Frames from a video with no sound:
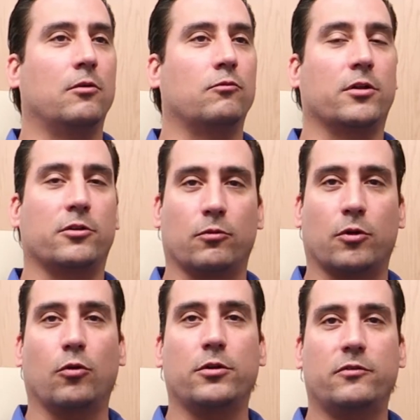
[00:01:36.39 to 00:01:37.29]
running a
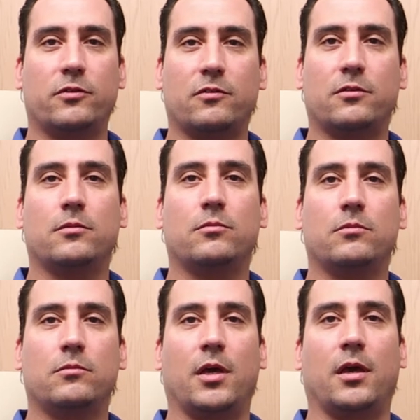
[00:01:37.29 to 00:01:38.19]
recording
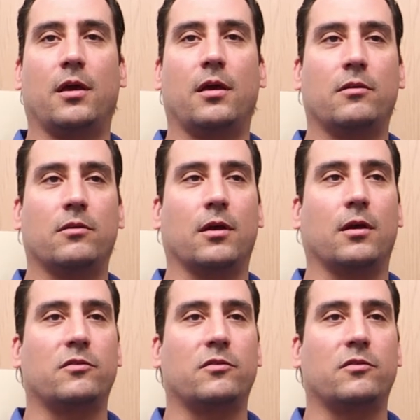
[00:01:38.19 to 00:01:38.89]
system and a